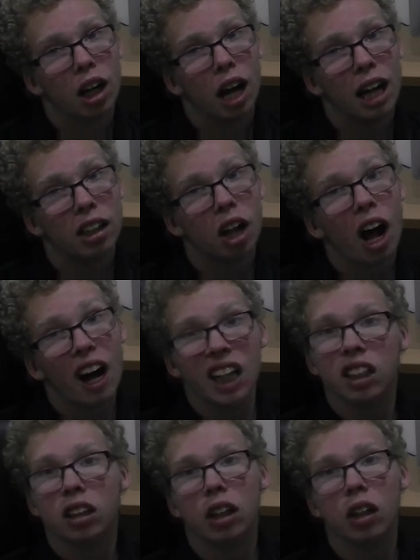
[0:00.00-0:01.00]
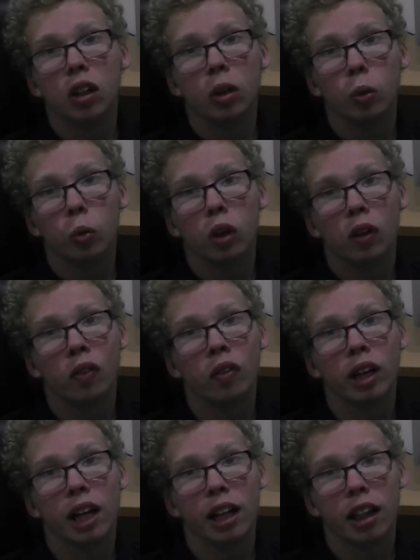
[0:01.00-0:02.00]
And I do one
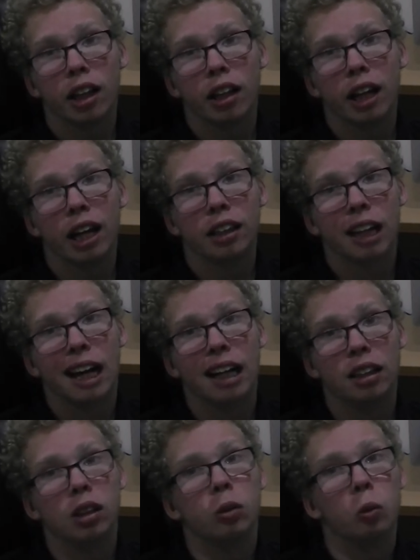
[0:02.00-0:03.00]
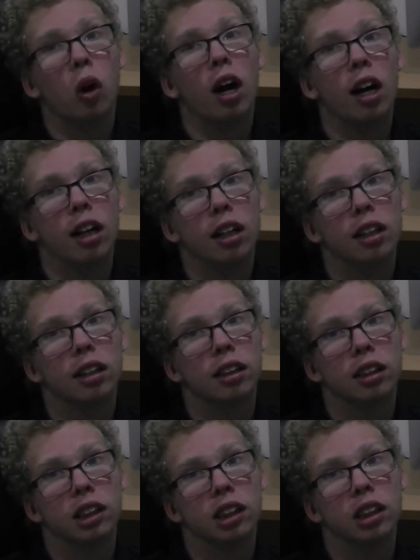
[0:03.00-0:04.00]
off internet and
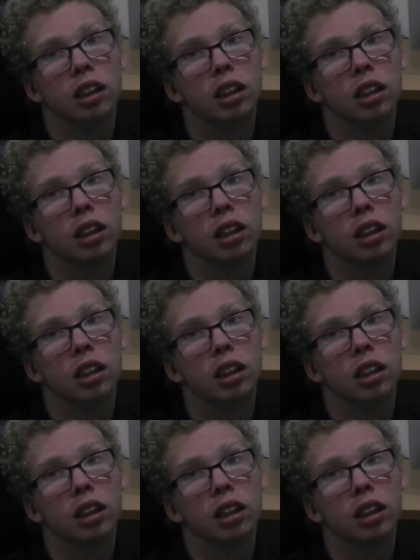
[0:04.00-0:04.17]
wireless.